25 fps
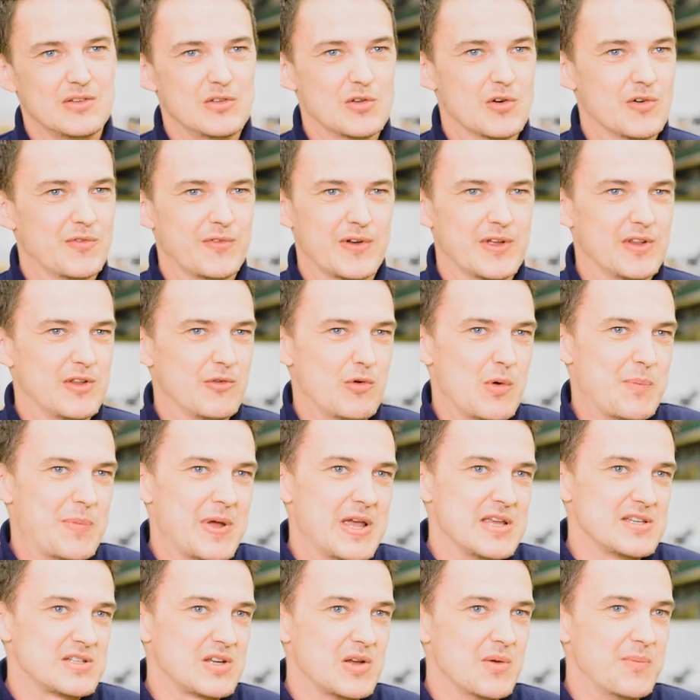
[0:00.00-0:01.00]
no further
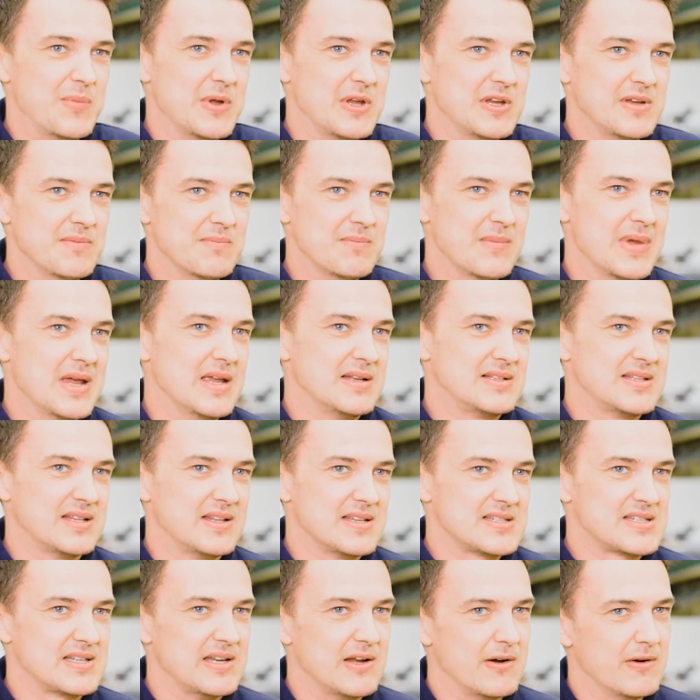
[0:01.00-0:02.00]
repairs could be made to
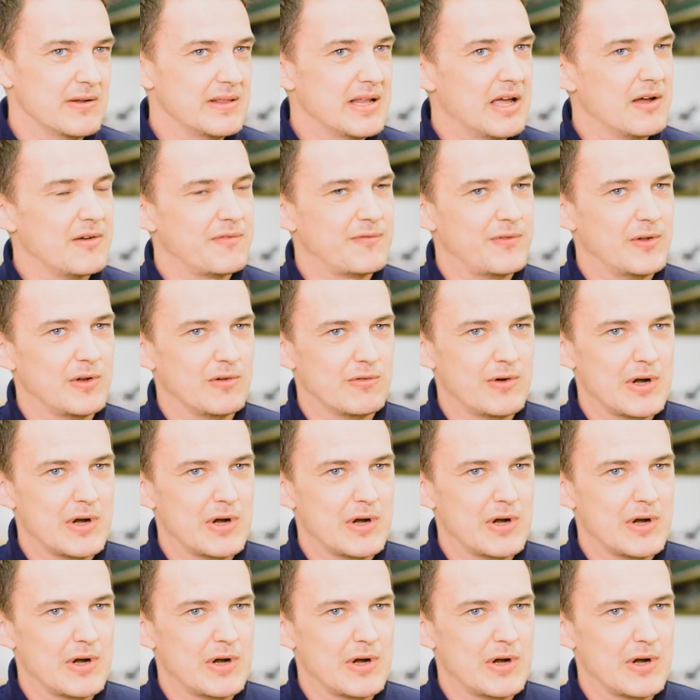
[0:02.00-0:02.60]
the stator and that a full